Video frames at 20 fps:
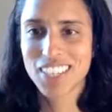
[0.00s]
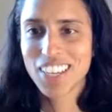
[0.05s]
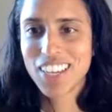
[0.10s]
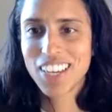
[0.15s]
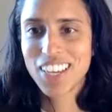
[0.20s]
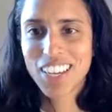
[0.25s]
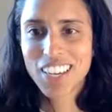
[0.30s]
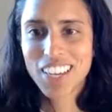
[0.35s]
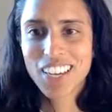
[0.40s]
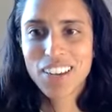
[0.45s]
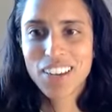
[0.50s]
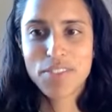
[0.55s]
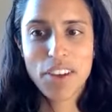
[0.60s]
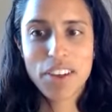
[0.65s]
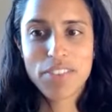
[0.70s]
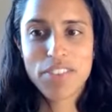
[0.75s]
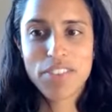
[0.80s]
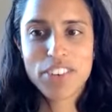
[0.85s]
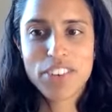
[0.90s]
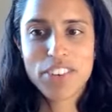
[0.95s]
is
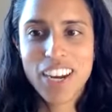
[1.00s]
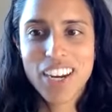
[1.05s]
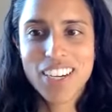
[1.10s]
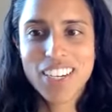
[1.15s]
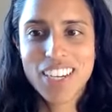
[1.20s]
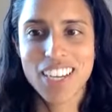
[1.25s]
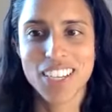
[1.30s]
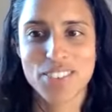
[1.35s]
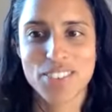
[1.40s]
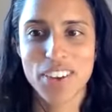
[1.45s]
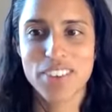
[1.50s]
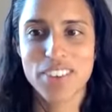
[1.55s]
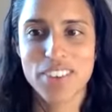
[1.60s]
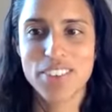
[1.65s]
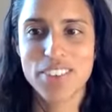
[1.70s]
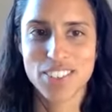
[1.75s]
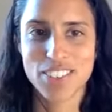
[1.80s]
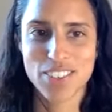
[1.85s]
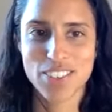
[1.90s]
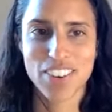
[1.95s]
five year data takes
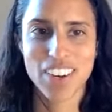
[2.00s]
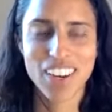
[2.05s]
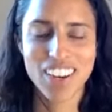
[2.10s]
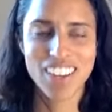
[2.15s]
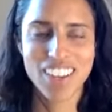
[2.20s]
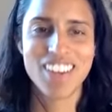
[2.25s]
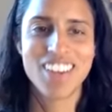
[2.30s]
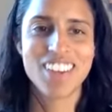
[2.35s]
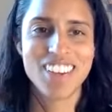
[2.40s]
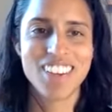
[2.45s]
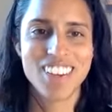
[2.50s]
five years, right?